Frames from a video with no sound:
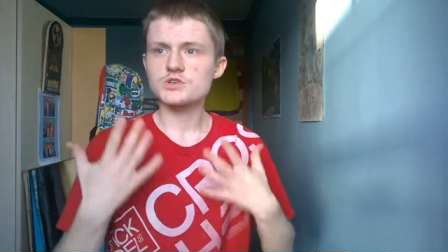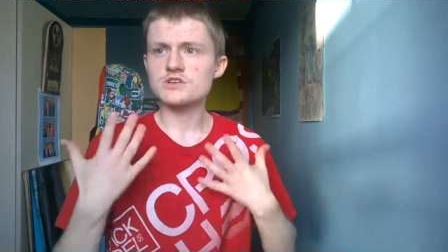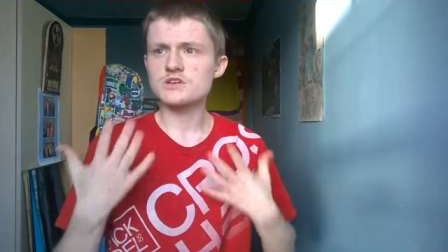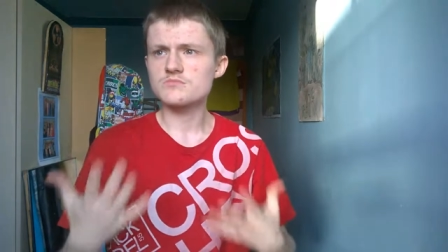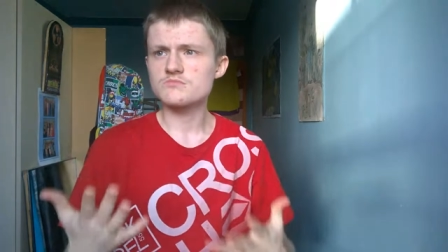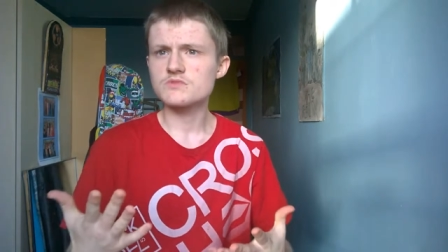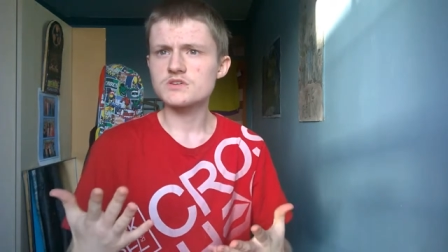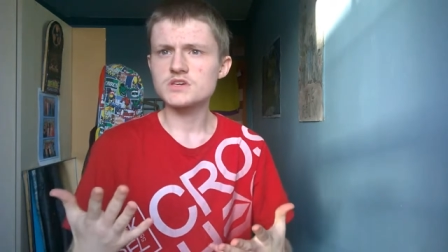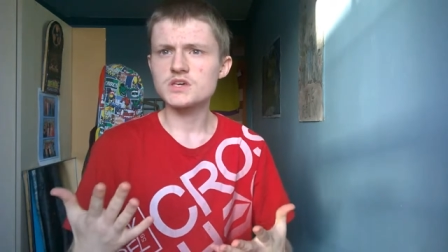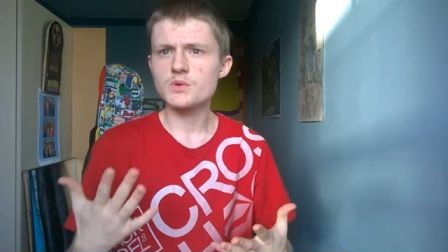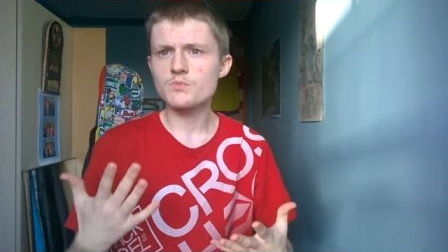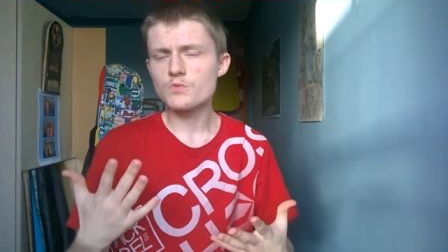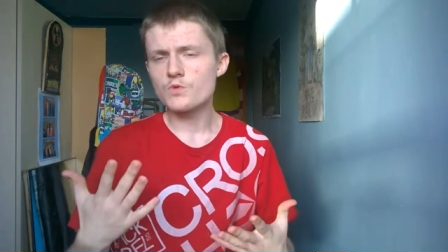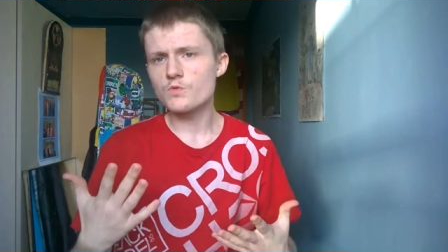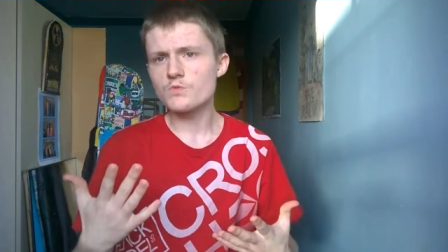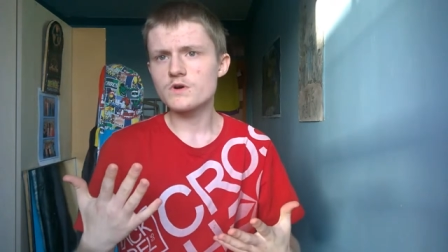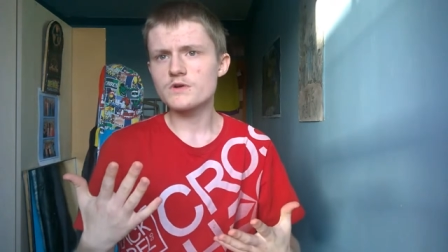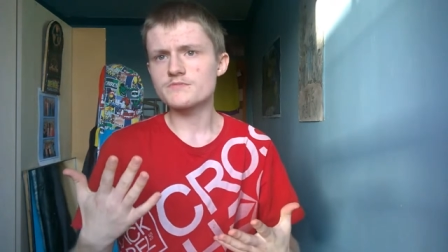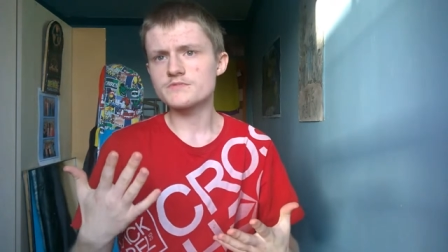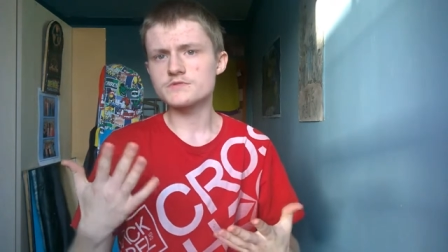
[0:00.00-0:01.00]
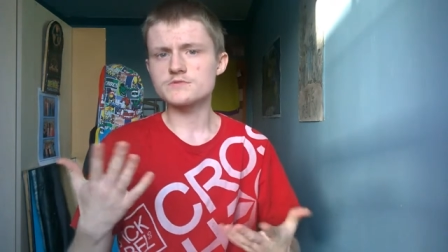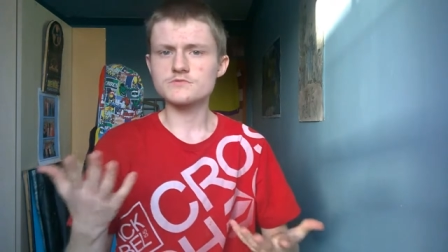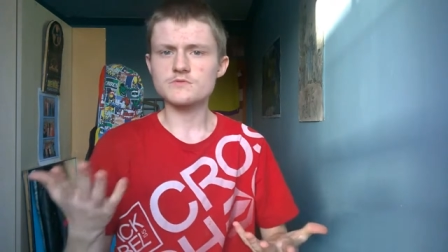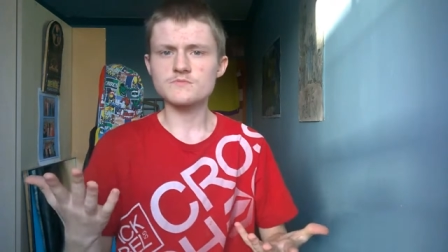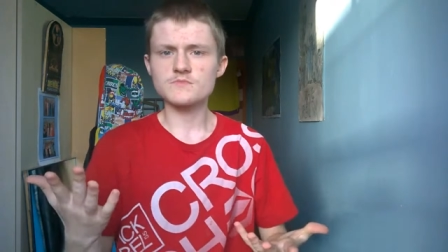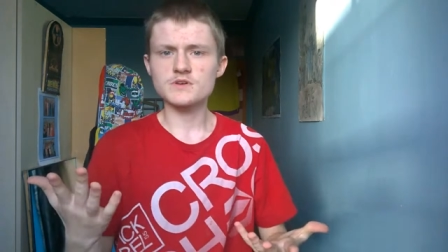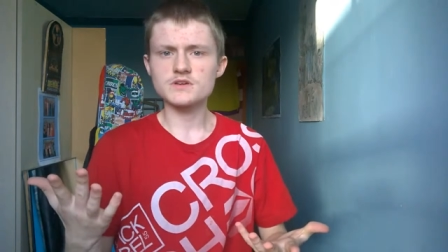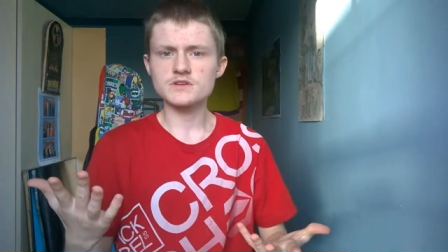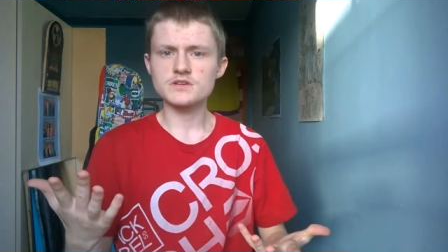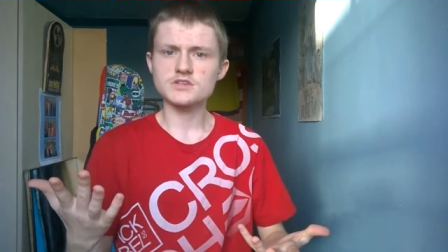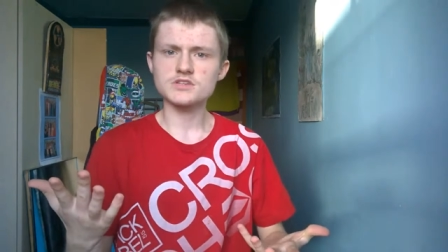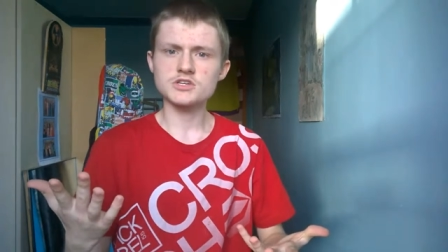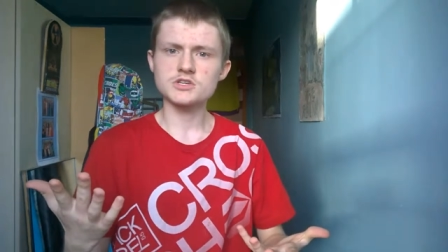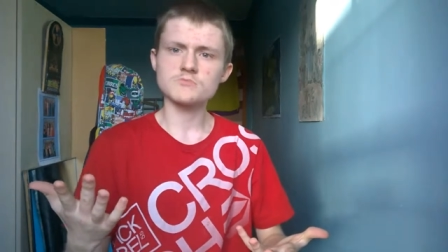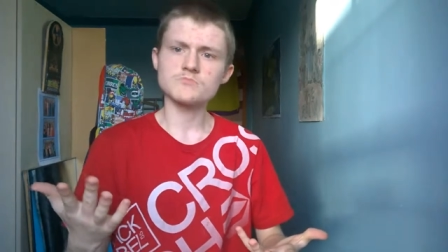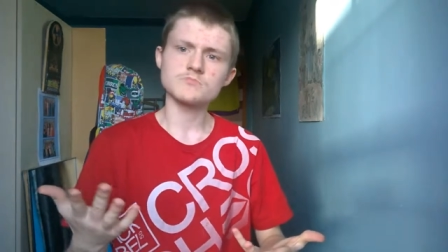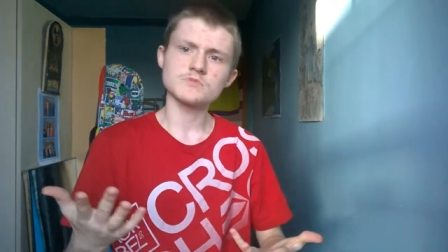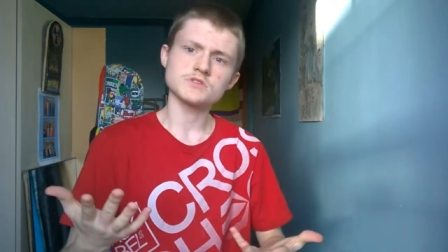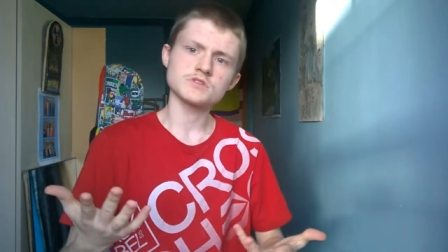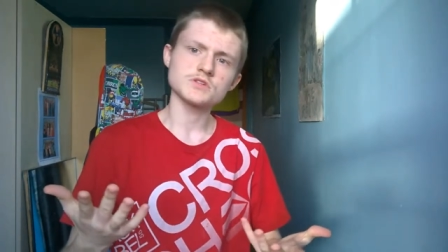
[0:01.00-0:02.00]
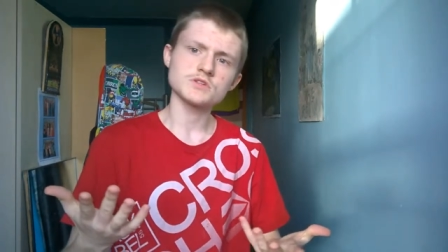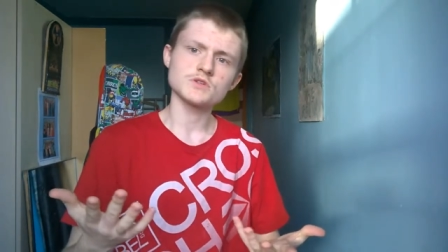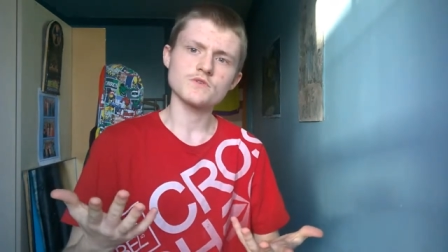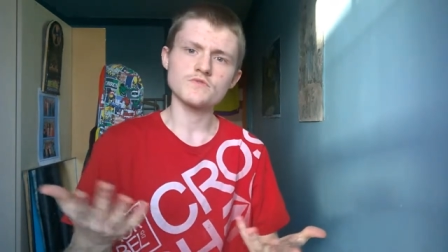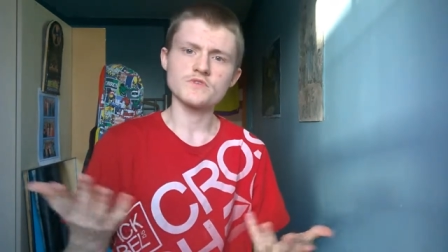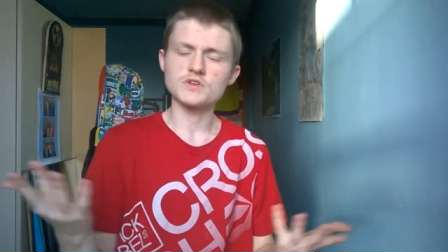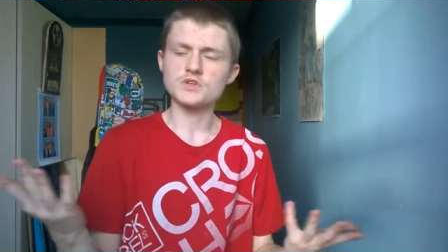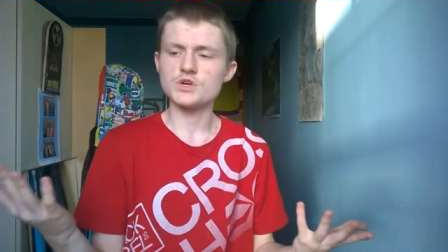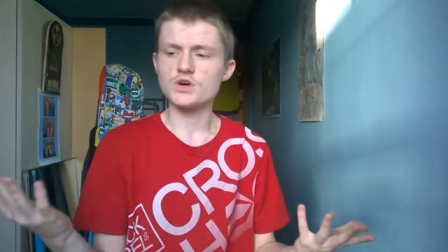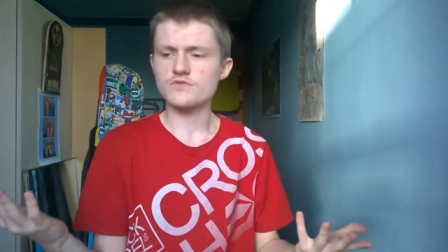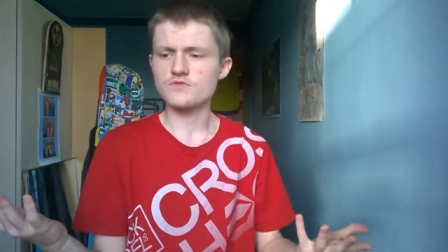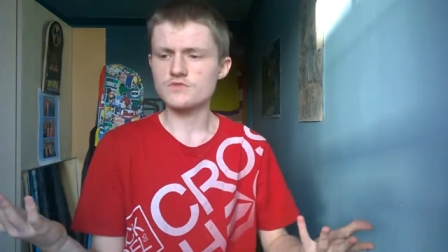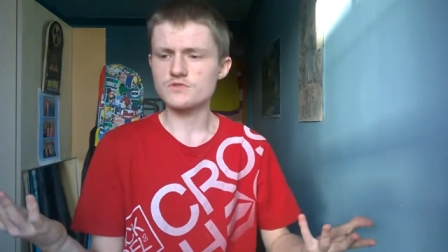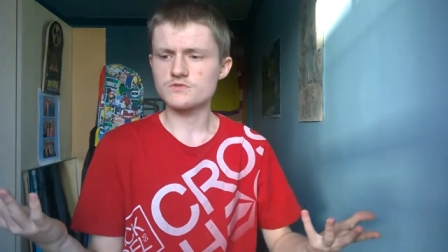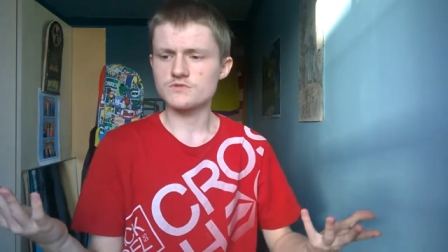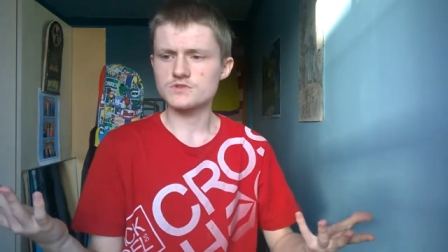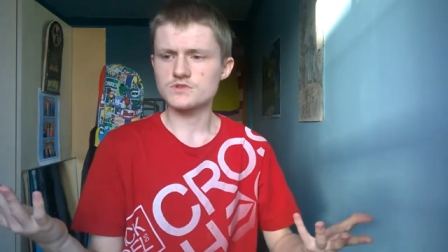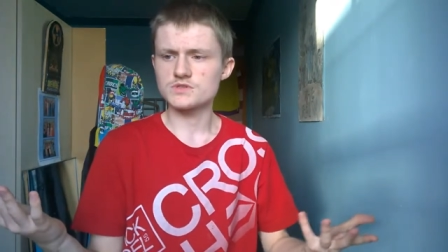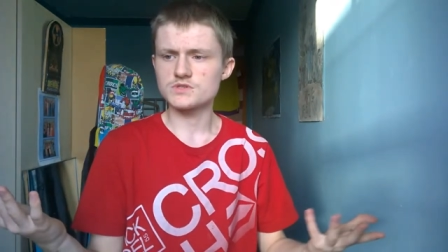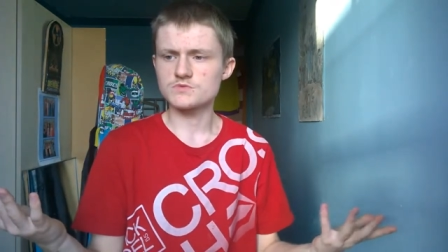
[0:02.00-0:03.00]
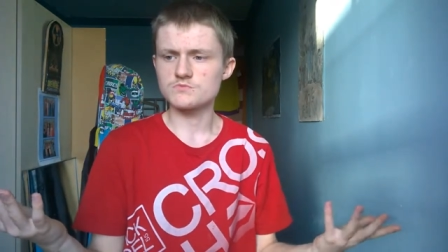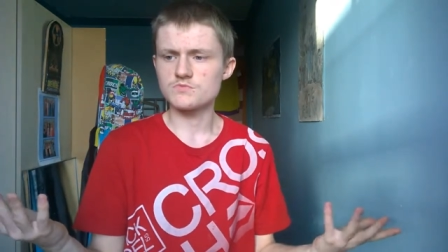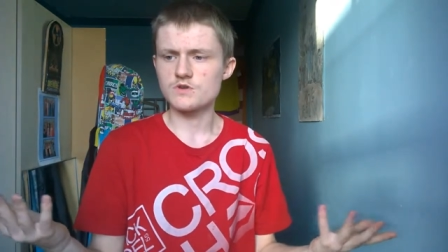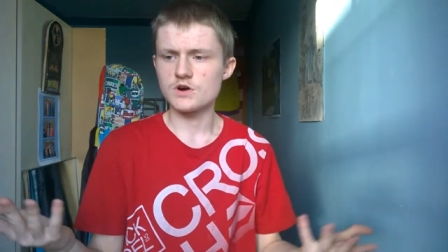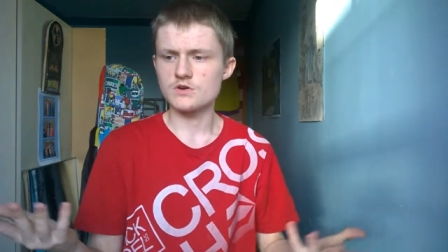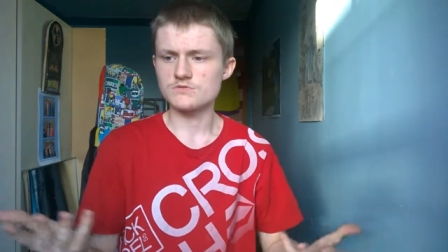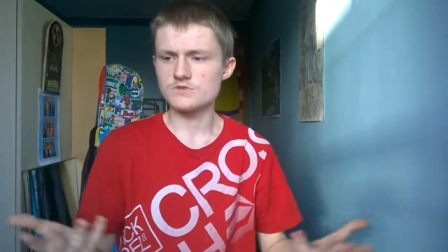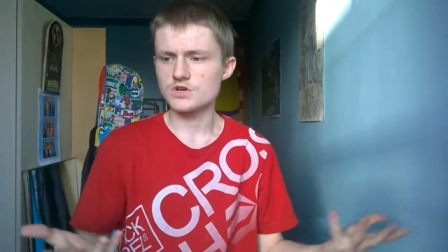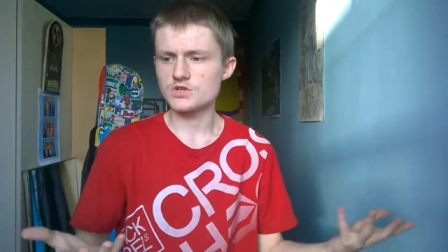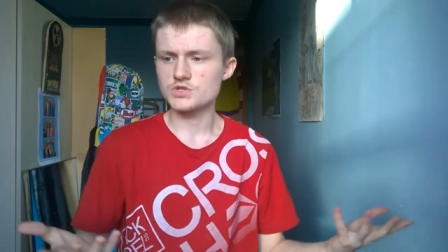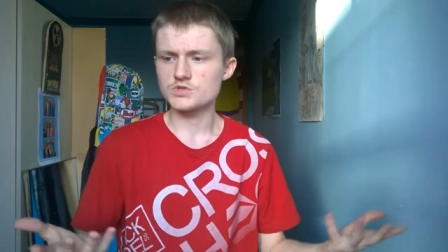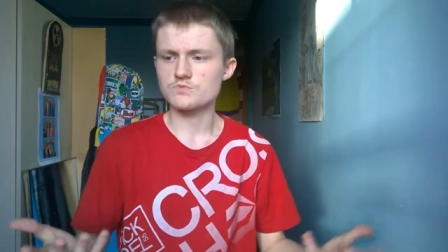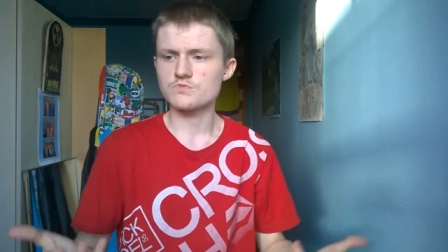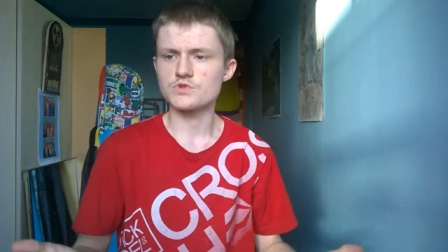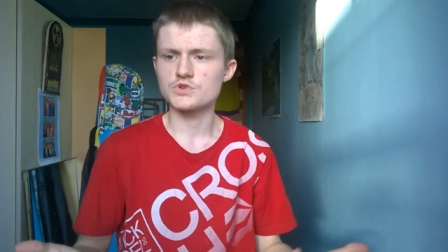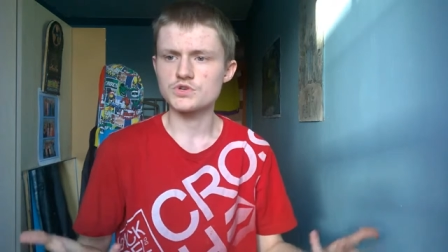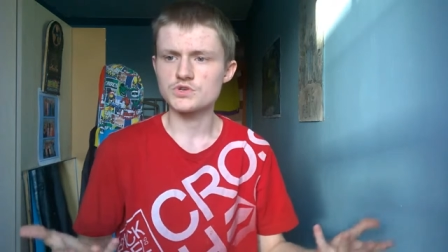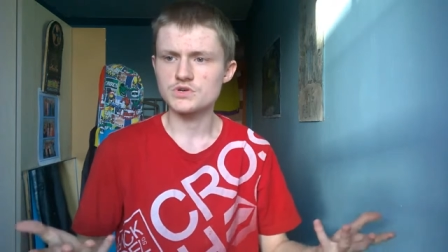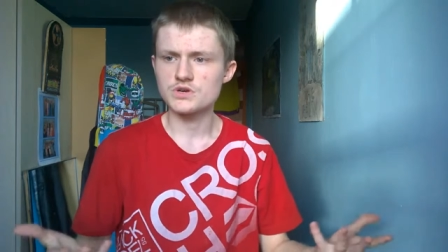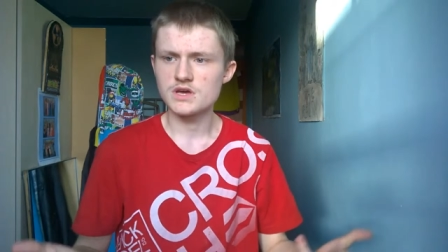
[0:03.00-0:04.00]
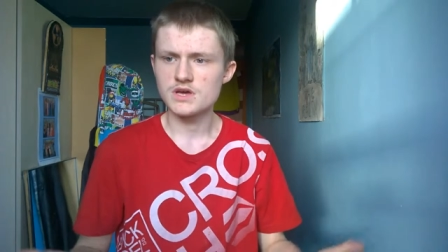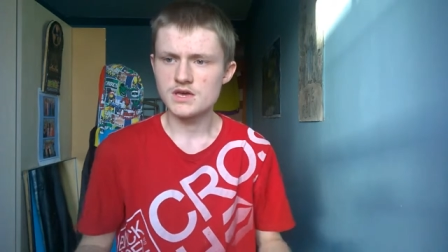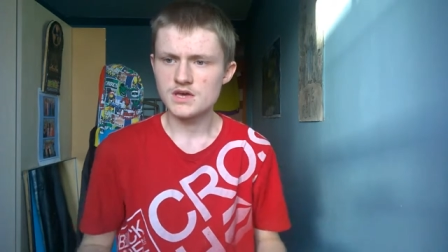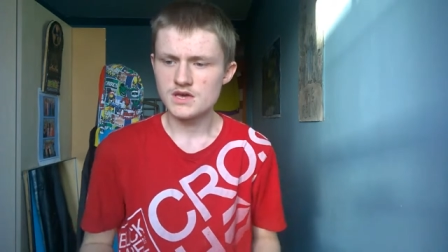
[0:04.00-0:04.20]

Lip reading: I am making more weapons from that game instead of any other, because, well, I just want to,